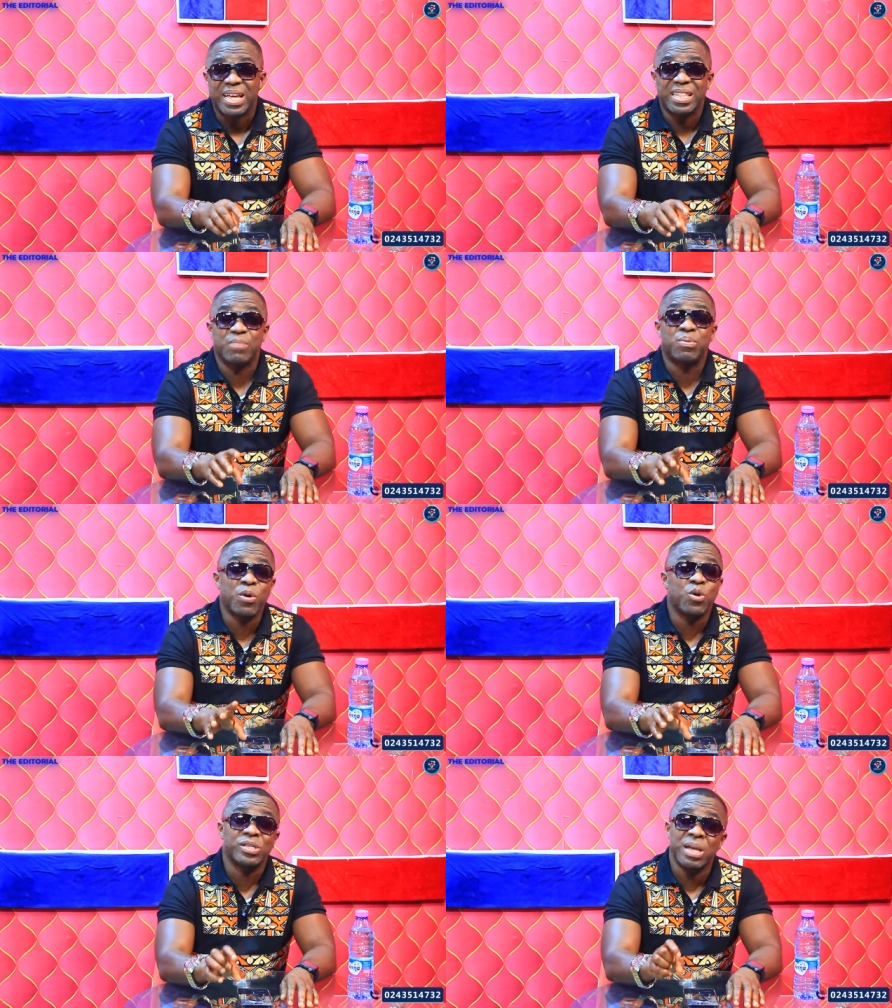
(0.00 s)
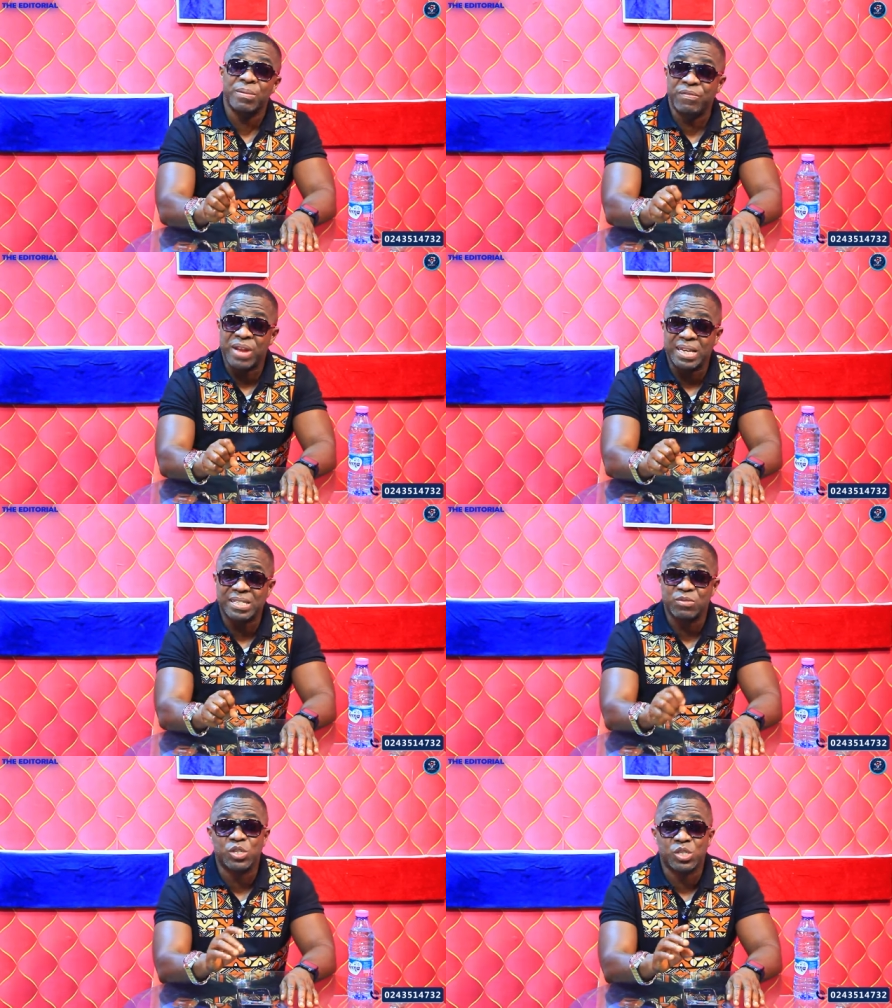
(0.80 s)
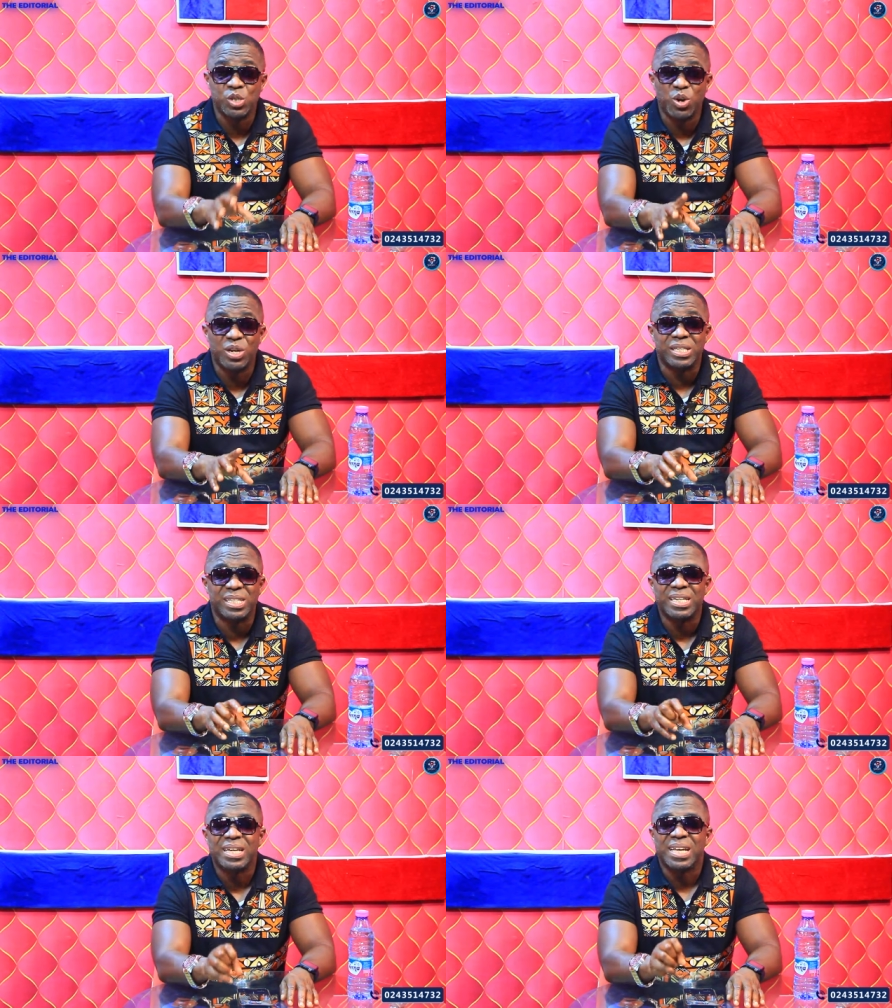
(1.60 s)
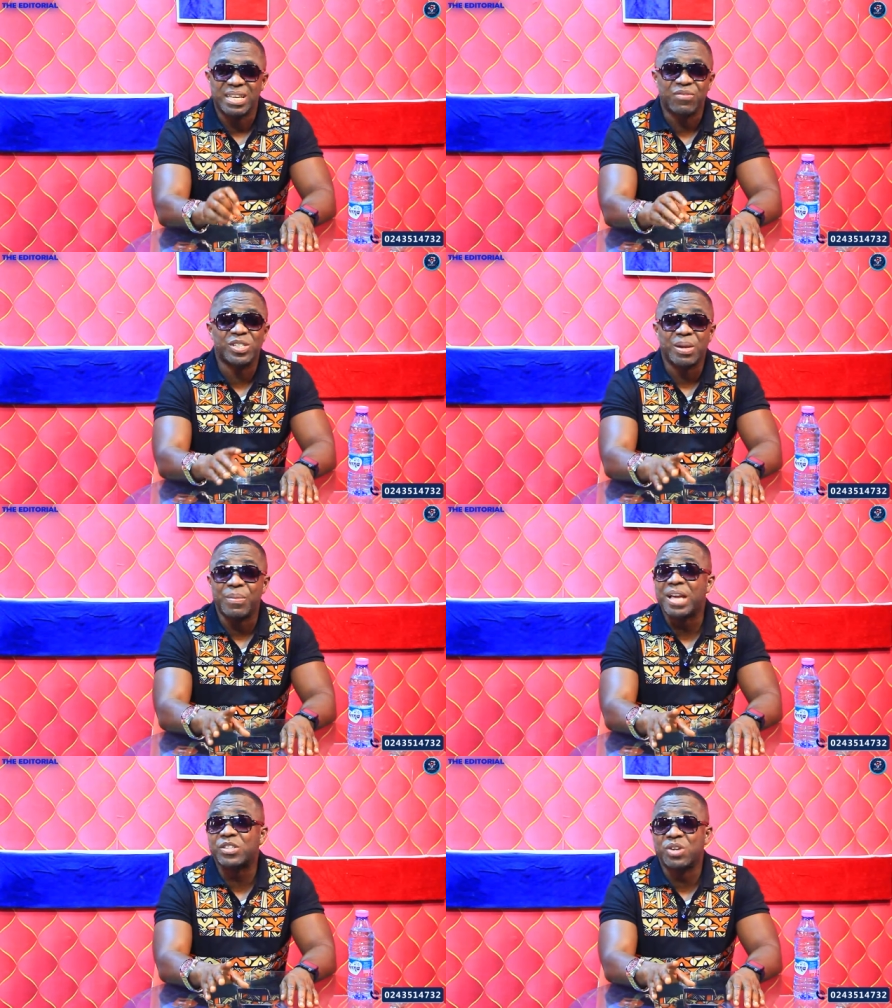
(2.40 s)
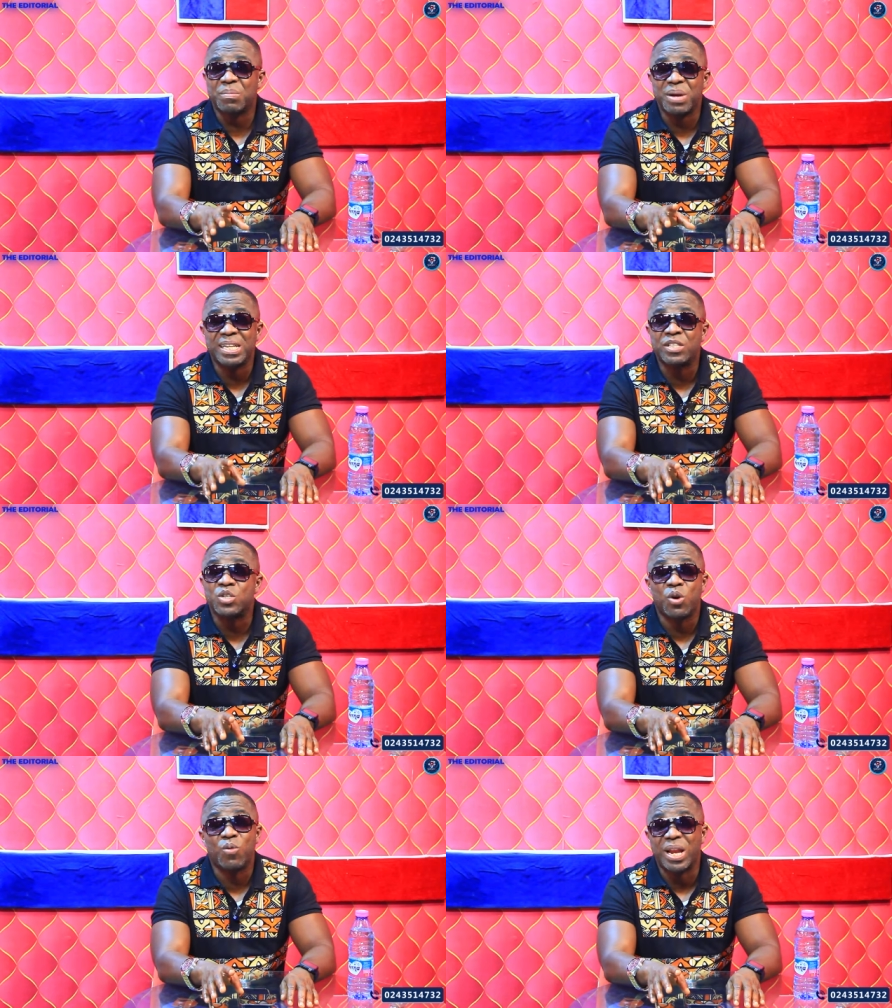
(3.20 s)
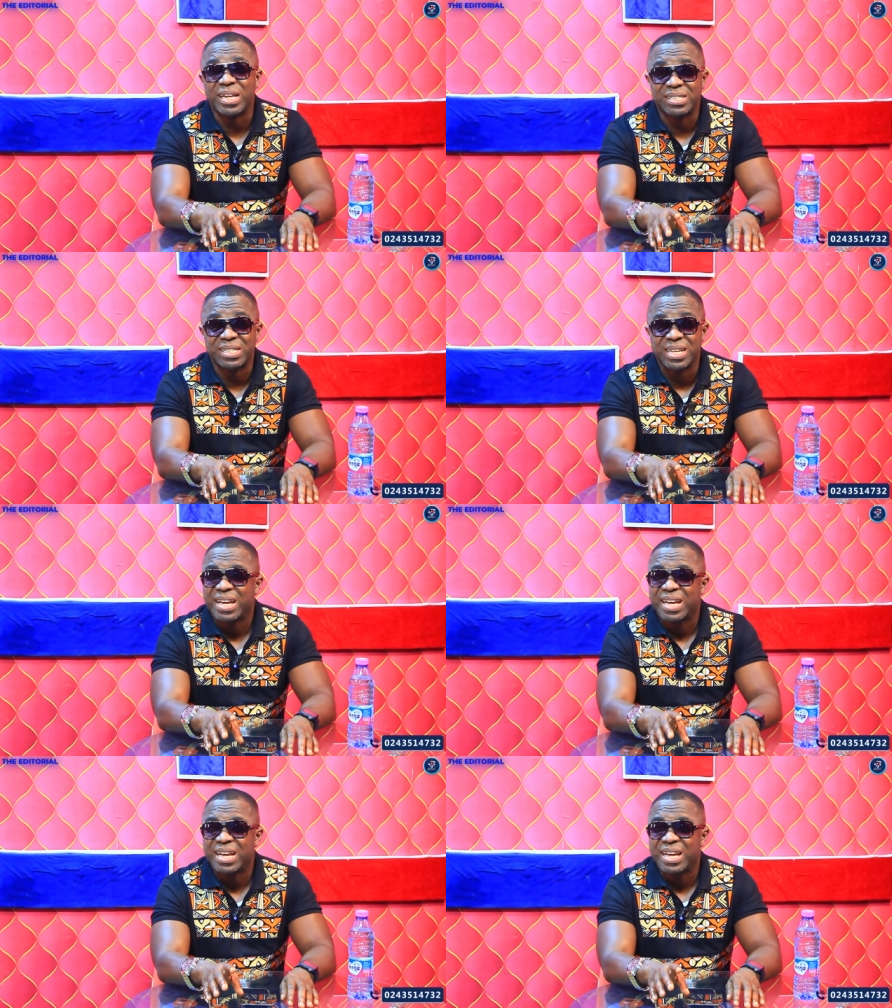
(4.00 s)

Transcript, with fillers: The promo code SammyFlex will surely give you some extra money into your wallet.